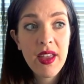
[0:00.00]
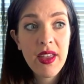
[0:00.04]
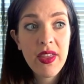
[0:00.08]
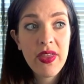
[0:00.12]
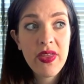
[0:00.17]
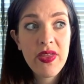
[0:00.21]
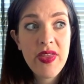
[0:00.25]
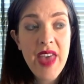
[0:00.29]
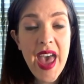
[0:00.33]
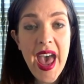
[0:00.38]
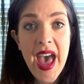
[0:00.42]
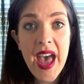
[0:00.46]

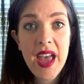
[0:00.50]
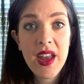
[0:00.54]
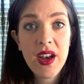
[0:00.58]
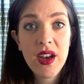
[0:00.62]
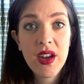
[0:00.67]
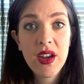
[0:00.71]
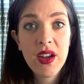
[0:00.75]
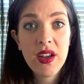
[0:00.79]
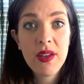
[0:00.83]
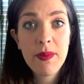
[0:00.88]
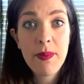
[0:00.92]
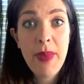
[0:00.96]
that
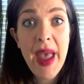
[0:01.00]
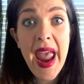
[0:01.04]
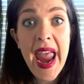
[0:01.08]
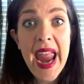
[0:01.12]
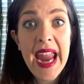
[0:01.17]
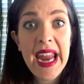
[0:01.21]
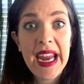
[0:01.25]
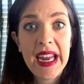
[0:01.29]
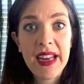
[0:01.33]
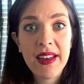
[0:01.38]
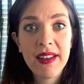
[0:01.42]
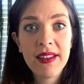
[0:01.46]

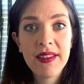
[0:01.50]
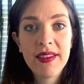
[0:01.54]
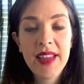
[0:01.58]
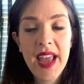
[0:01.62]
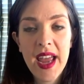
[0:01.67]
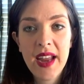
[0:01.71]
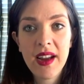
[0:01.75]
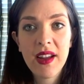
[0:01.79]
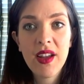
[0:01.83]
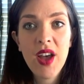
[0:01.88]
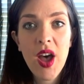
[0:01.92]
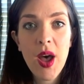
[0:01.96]
pain
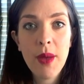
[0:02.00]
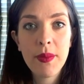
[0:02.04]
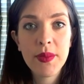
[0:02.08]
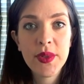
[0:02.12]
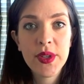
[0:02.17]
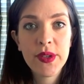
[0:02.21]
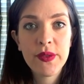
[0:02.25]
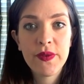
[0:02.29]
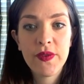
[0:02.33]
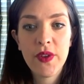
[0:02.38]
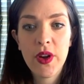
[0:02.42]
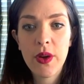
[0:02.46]
that
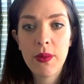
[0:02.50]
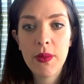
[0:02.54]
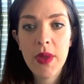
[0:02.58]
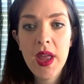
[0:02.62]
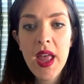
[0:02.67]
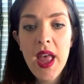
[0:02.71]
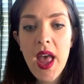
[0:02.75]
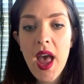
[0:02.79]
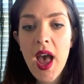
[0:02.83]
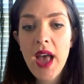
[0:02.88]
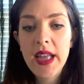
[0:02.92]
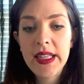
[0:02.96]
comes from
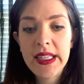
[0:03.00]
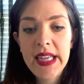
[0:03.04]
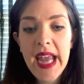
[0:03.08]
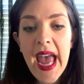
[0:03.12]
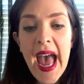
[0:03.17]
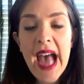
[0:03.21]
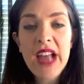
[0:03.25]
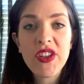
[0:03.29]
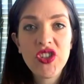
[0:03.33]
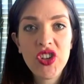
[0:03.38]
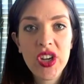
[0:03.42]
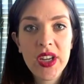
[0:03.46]

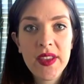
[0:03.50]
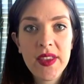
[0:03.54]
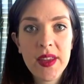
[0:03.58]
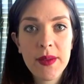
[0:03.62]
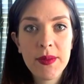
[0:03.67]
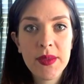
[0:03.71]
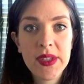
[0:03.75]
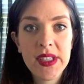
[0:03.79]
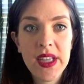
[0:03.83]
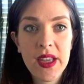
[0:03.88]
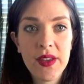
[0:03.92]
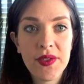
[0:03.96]
attaching
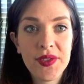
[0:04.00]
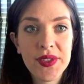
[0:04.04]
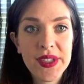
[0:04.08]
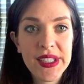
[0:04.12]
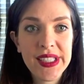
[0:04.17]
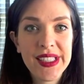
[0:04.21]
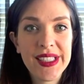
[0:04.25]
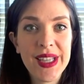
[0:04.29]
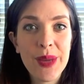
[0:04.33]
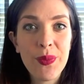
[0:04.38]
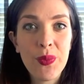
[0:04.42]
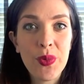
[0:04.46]
themselves to
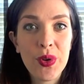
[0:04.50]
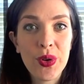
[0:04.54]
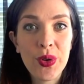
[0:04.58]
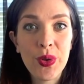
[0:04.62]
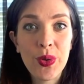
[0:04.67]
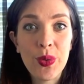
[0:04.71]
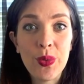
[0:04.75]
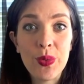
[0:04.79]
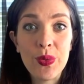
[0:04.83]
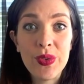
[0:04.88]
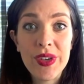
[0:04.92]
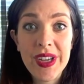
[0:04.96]
someone
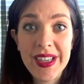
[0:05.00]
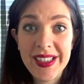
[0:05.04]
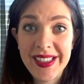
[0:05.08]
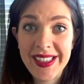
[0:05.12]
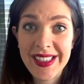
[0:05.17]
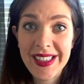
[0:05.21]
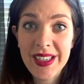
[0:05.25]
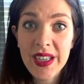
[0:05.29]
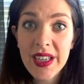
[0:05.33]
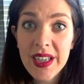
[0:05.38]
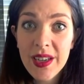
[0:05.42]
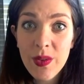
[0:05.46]
who
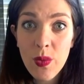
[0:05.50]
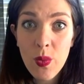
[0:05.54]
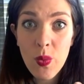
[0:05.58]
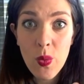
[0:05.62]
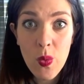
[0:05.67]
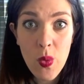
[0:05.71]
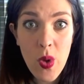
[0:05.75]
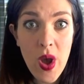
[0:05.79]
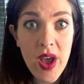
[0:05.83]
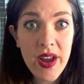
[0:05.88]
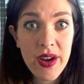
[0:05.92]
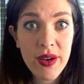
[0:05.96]
doesn't
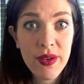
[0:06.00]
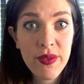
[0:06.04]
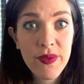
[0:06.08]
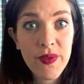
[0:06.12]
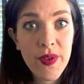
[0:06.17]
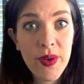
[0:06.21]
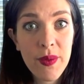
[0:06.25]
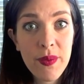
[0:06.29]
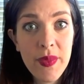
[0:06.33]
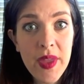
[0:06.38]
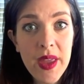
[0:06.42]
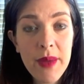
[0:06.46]
want it
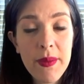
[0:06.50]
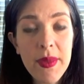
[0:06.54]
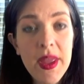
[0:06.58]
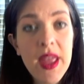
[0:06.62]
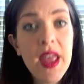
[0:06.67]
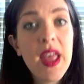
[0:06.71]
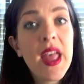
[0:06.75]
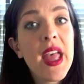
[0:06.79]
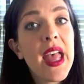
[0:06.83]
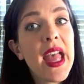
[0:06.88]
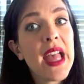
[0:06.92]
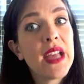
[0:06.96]
from them.
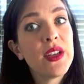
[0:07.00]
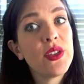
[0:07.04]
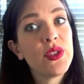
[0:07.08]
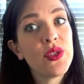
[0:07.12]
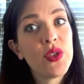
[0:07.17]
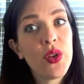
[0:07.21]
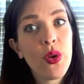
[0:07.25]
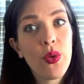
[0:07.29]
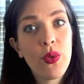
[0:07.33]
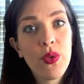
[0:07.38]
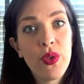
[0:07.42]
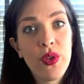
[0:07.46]
And
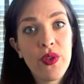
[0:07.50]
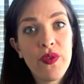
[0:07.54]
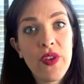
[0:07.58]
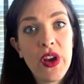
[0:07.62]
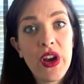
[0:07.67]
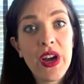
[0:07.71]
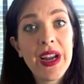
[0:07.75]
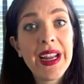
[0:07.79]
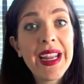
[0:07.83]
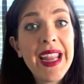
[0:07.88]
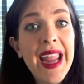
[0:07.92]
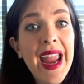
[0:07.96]
so they're
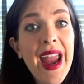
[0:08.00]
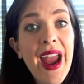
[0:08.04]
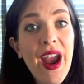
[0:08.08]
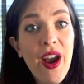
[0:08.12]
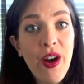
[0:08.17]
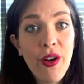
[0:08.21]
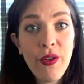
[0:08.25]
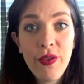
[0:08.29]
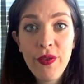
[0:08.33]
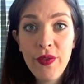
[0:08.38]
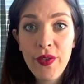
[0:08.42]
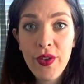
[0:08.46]
very
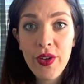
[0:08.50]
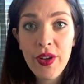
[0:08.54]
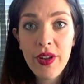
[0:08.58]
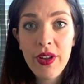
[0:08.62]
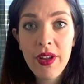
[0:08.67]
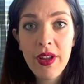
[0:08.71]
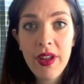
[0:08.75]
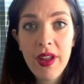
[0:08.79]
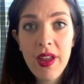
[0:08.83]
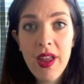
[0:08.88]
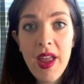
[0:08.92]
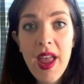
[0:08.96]
careful.
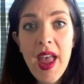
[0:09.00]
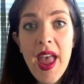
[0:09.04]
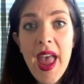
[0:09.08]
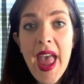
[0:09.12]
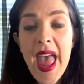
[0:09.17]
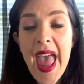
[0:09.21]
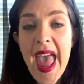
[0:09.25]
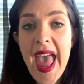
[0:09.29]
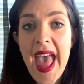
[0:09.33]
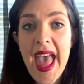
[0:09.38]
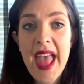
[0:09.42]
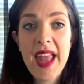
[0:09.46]

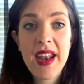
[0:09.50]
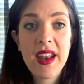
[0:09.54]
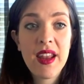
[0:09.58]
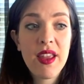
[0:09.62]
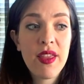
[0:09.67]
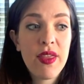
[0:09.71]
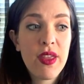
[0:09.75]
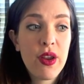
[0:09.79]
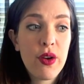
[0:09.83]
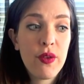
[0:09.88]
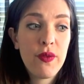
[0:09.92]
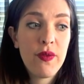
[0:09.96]
And
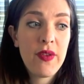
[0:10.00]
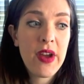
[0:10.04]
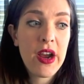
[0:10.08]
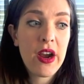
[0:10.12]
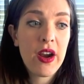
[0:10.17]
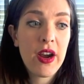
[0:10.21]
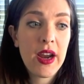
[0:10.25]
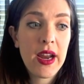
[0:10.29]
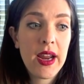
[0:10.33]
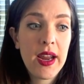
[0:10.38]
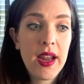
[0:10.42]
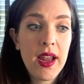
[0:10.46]
they're
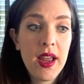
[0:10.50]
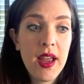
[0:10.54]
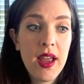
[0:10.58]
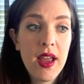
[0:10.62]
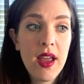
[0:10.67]
very